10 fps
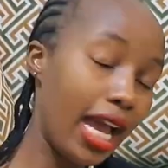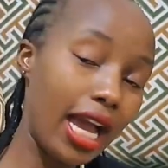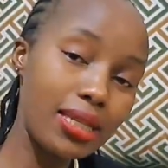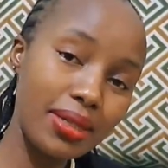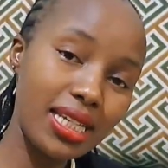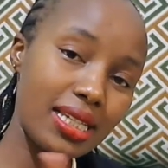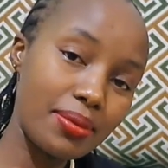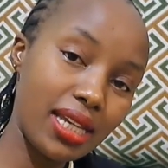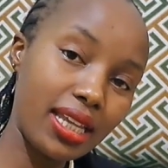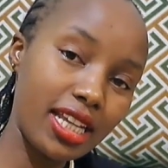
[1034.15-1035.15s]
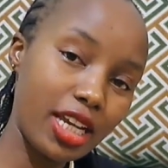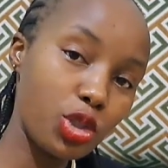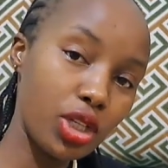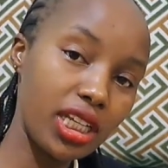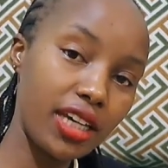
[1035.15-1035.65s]
As much as I'm saying that I
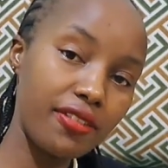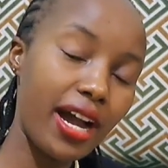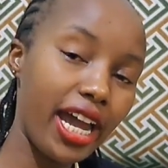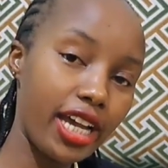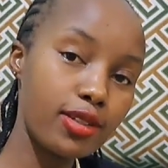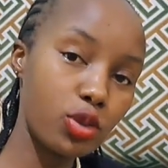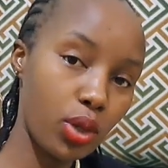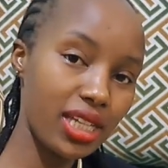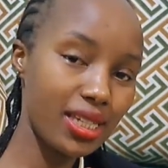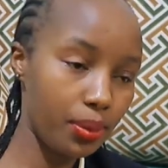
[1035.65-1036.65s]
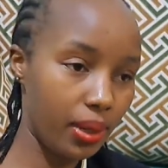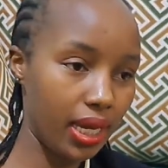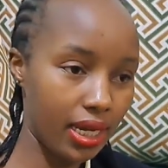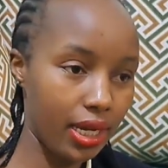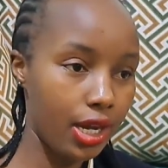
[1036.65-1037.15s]
usually give her eggs twice a week,